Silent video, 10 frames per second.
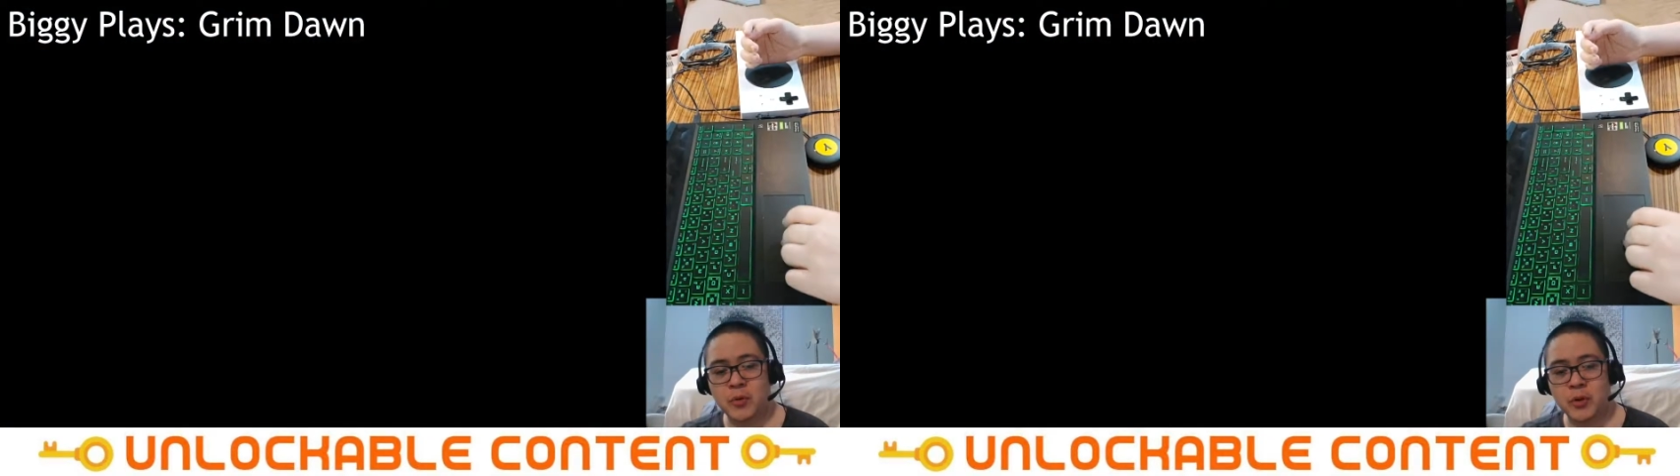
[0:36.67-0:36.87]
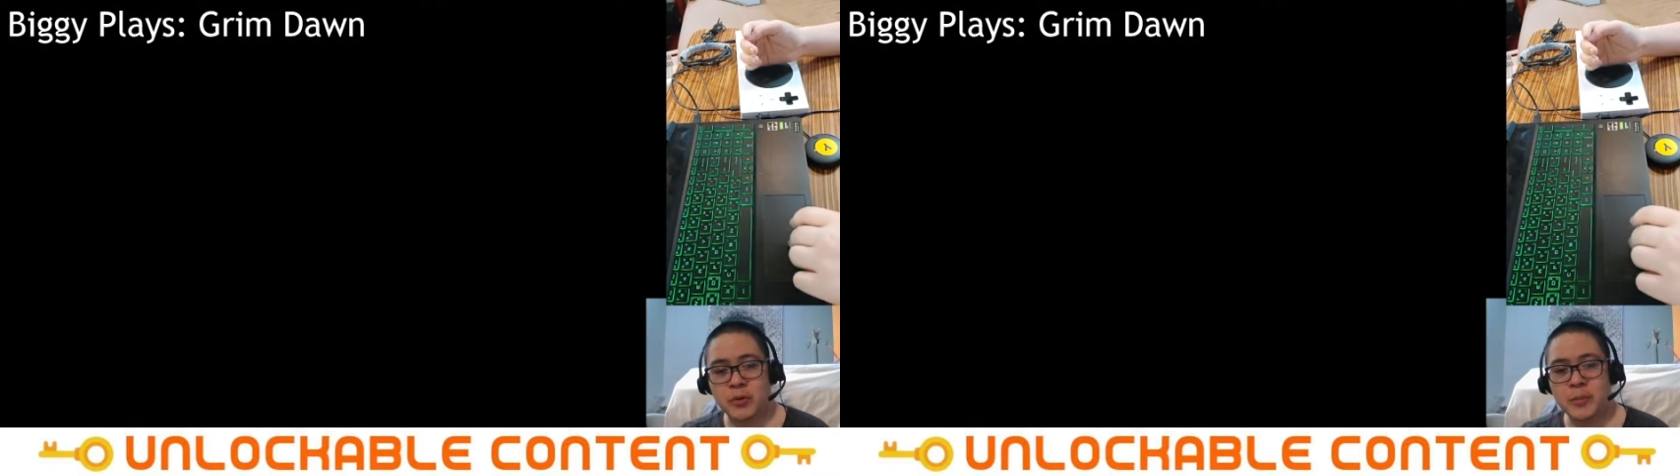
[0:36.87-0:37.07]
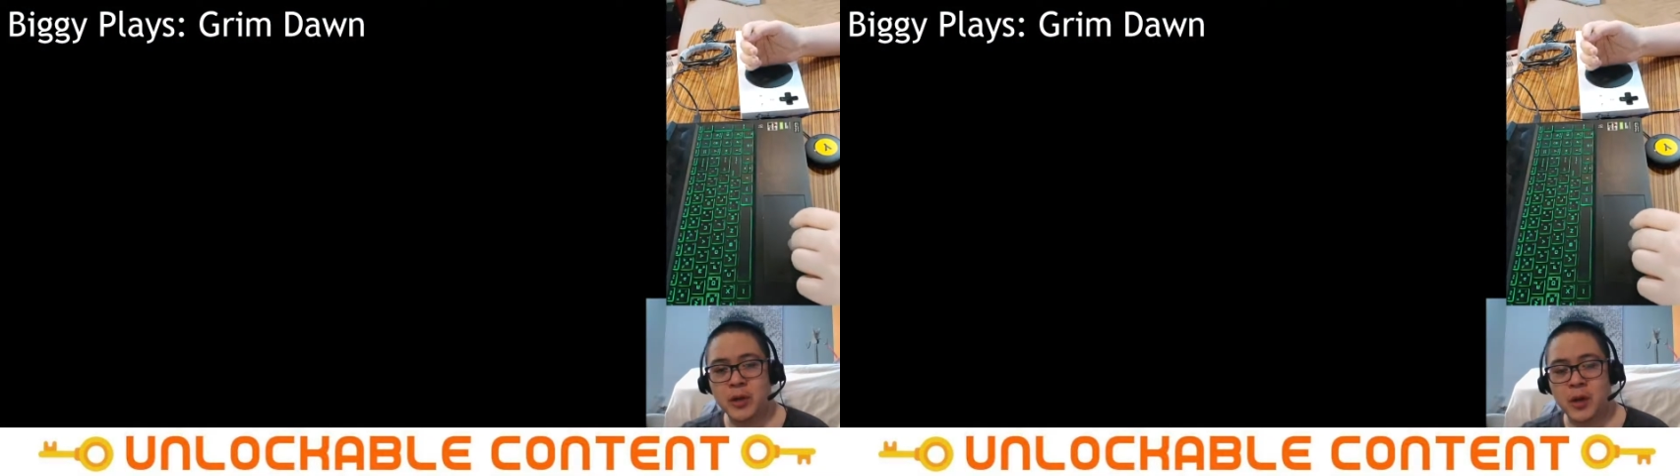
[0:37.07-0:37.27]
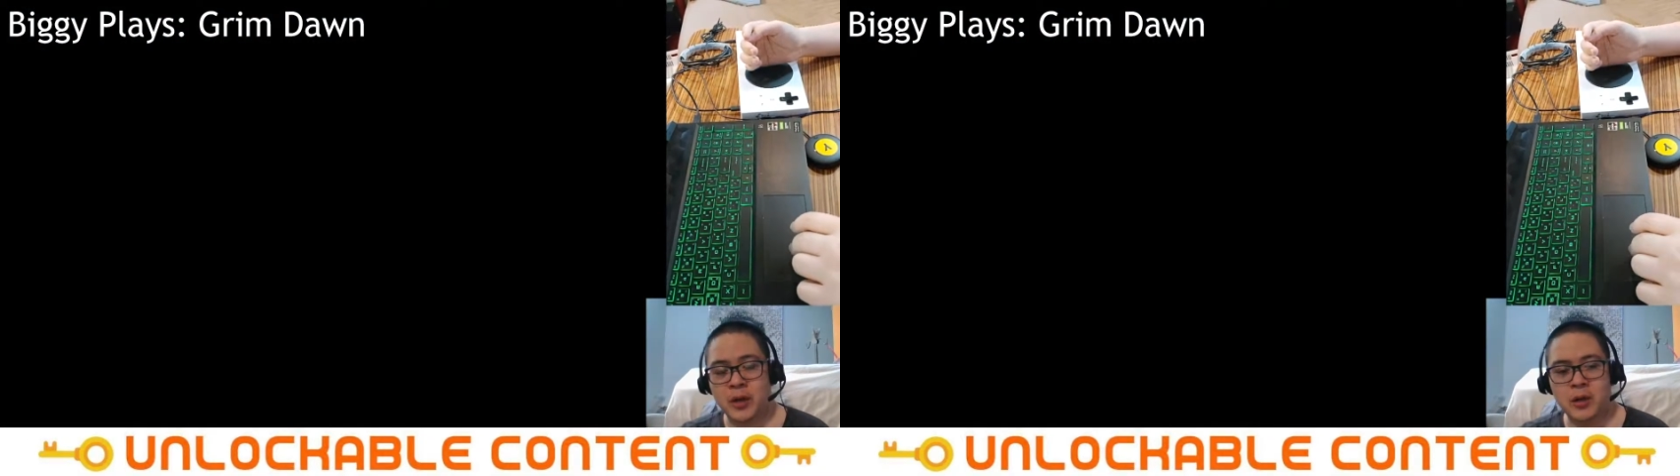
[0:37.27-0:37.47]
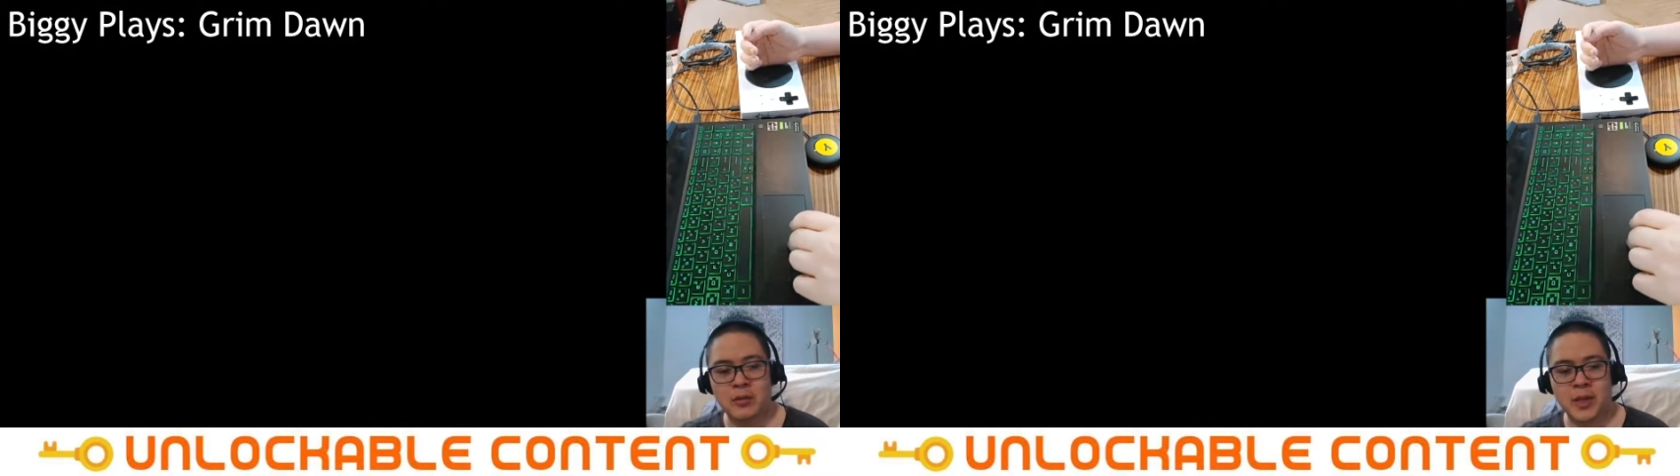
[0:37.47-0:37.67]
Grim Dawn.
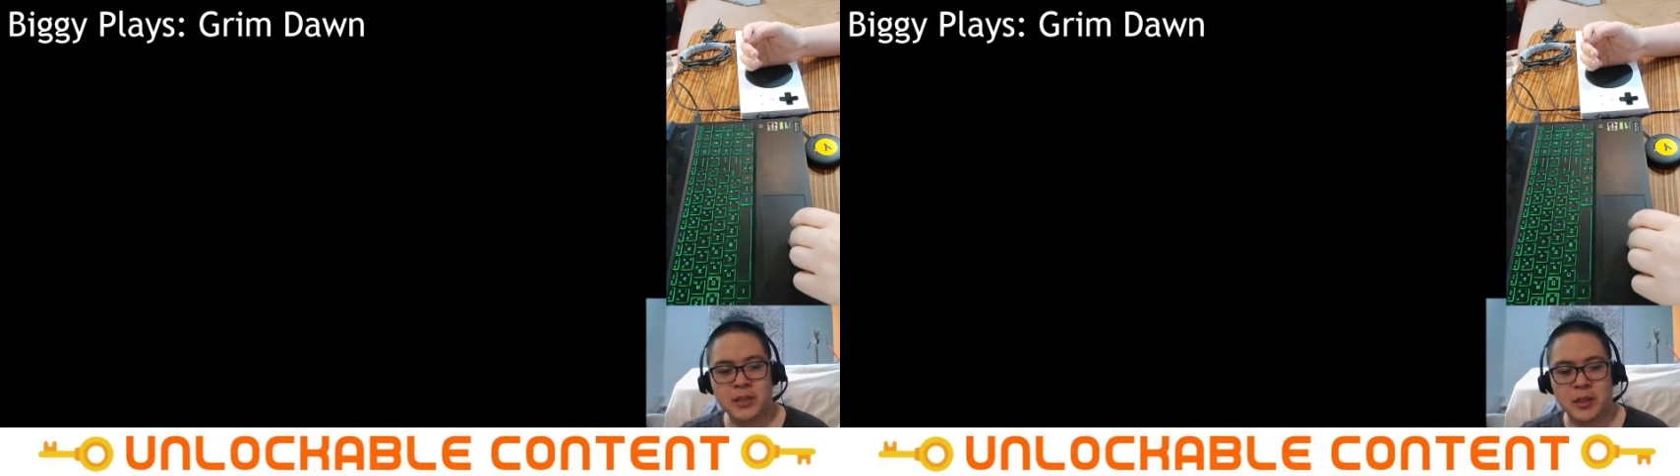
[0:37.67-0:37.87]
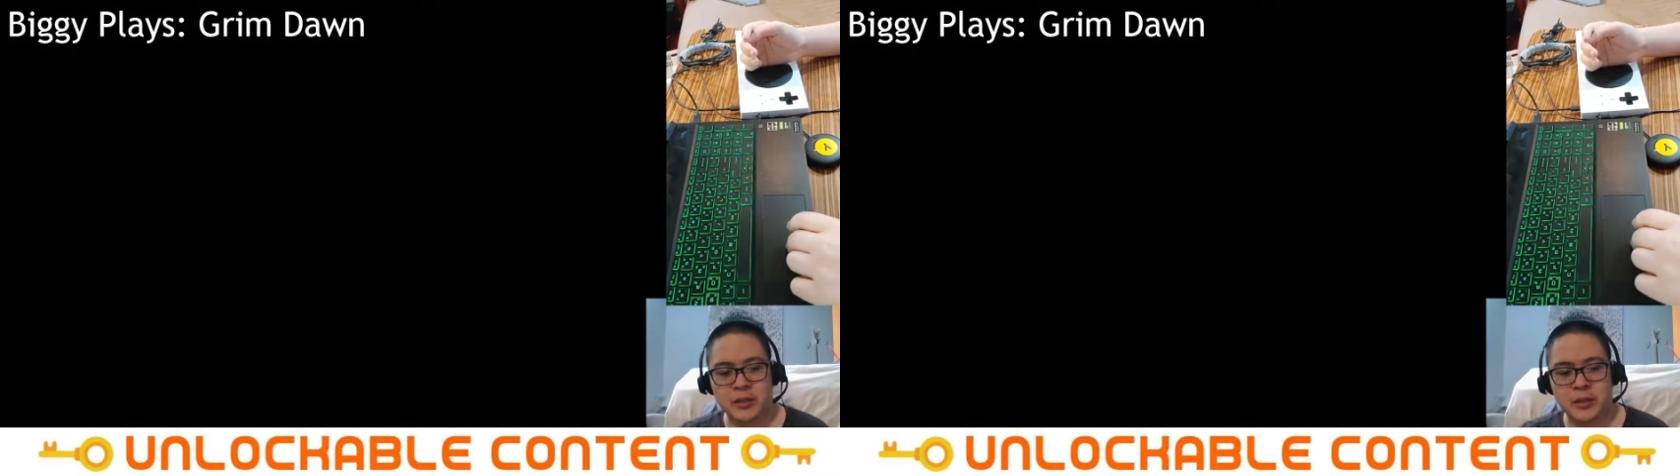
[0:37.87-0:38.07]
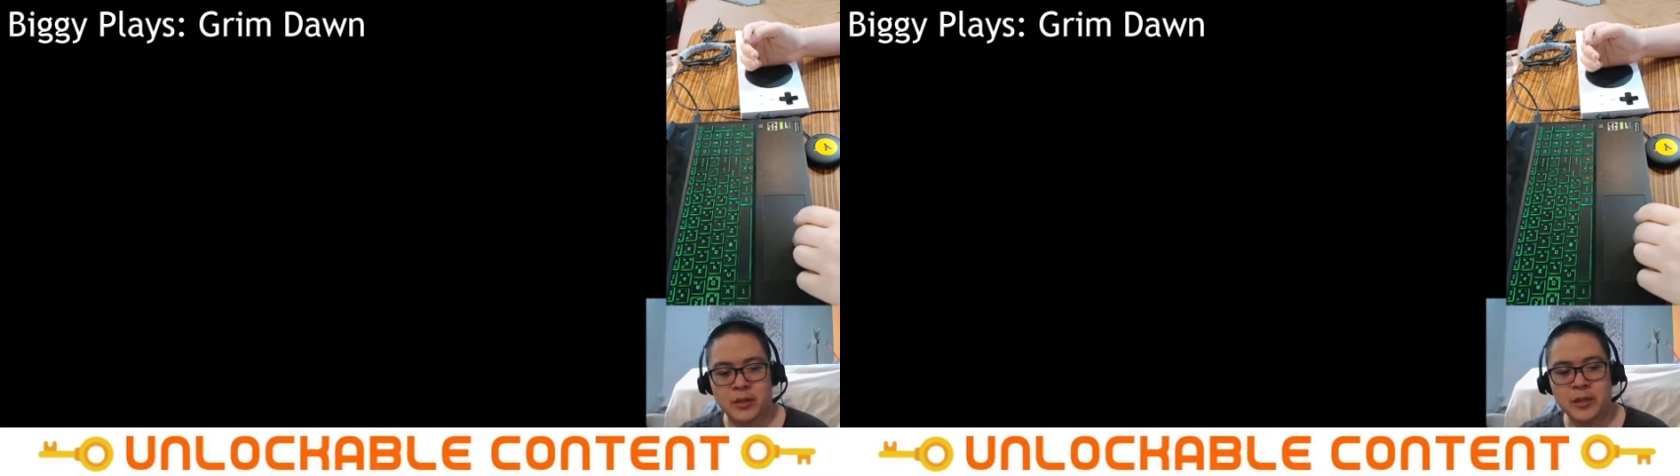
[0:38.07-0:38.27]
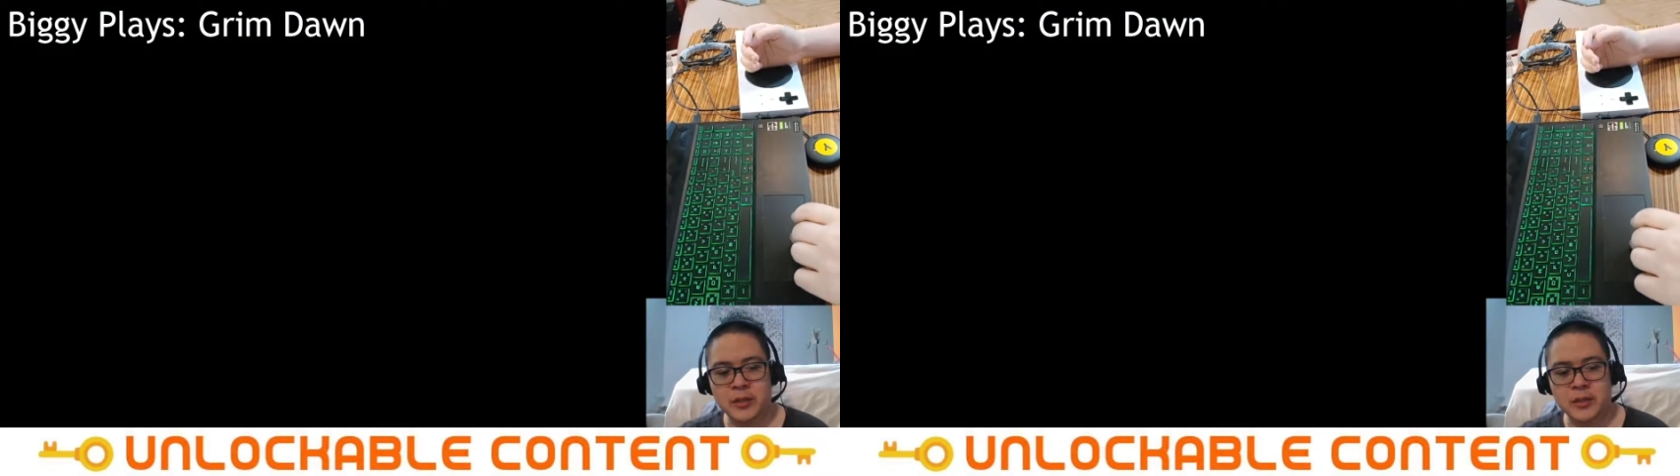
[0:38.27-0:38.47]
Oh, that's not good.